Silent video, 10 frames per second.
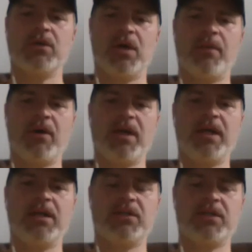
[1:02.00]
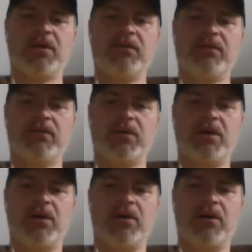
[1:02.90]
about Haiti itself
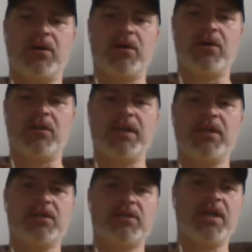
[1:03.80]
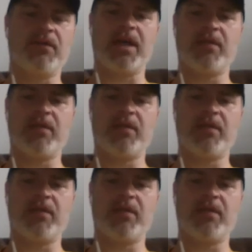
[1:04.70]
uh, uh, lead us down that